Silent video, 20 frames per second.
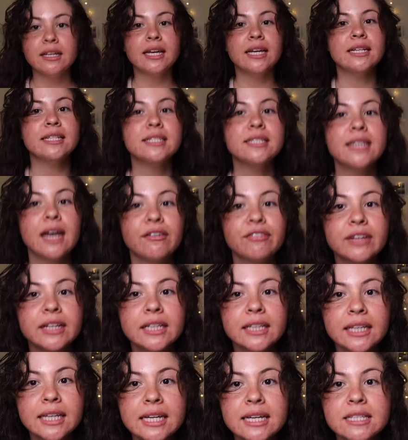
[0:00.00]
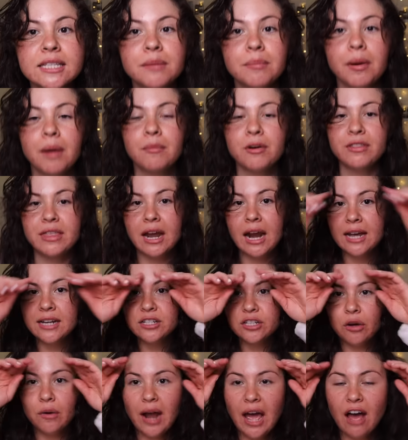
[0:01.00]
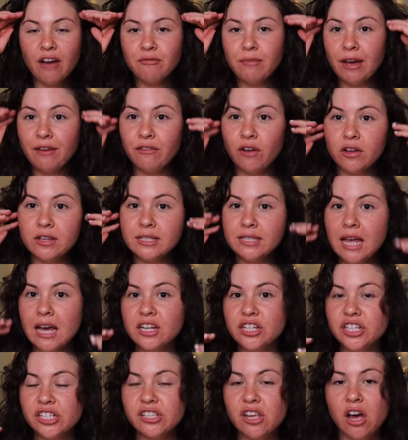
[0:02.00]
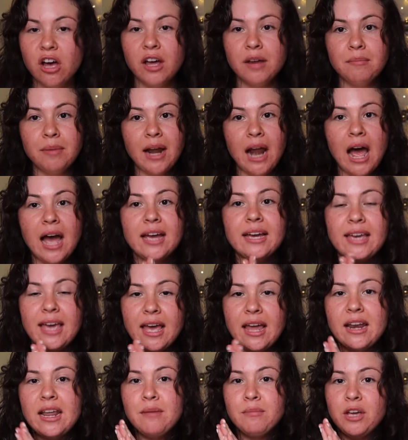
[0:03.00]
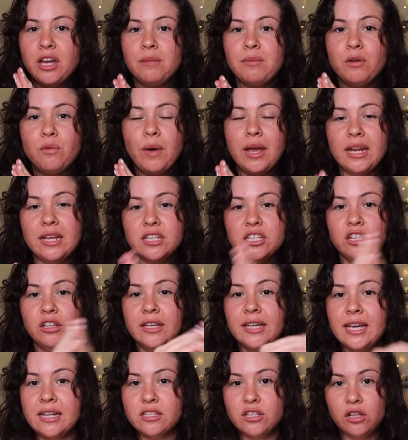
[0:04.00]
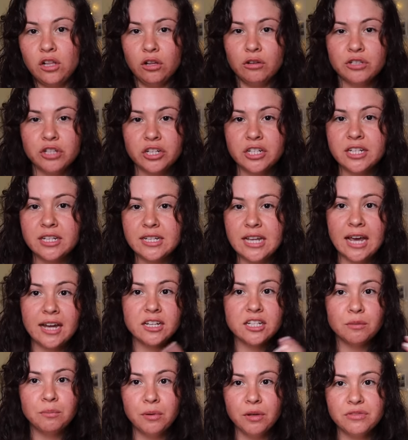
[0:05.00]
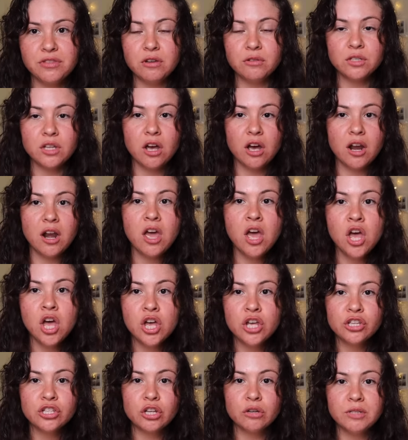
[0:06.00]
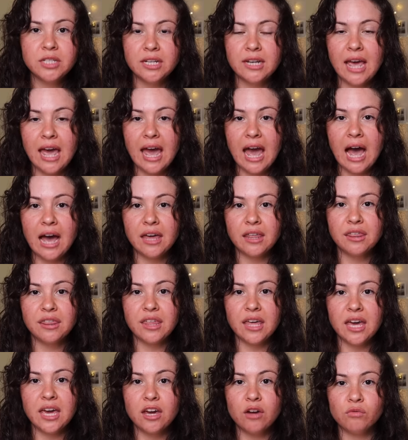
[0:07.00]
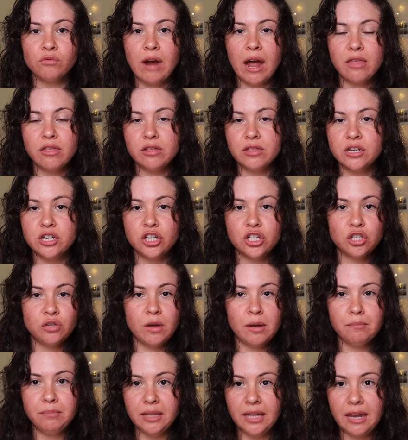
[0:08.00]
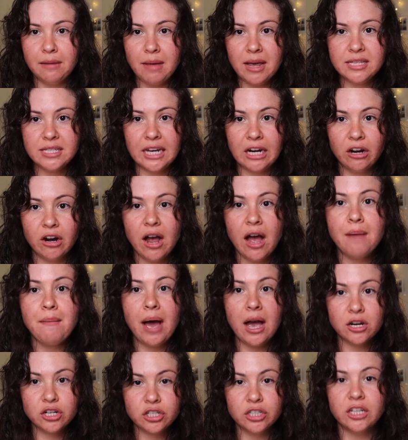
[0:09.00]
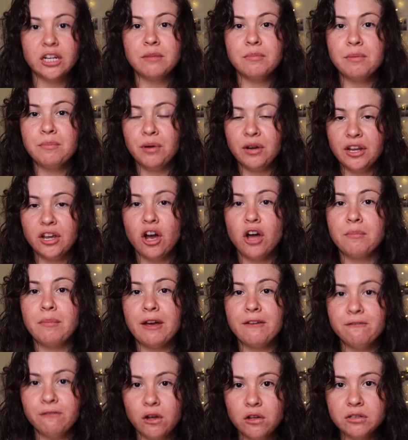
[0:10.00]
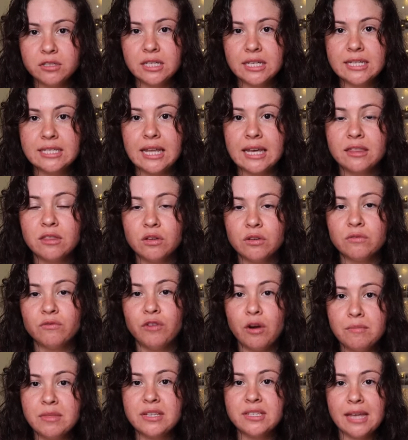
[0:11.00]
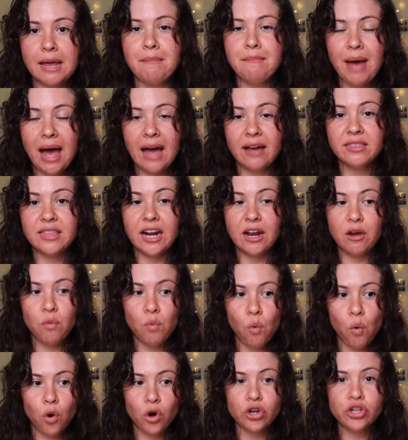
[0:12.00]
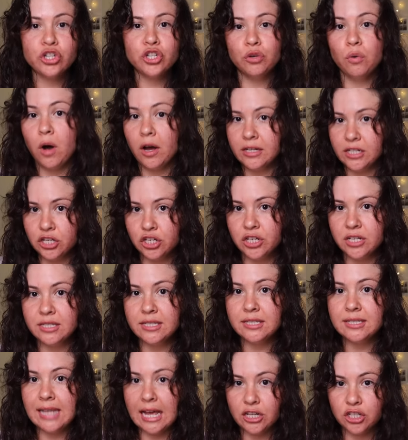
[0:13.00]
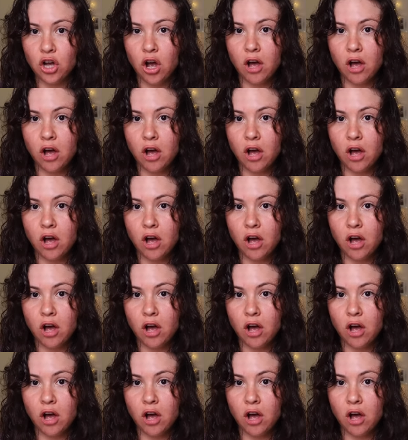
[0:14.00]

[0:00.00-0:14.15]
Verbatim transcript: It definitely is a bummer that I don't have my false lashes on, but I again am gonna be waiting till it gets closer to tech to put those on. So today I think rather than just doing plain mascara, I'm actually gonna be putting on my falsies like from the same pack that I wore to auditions /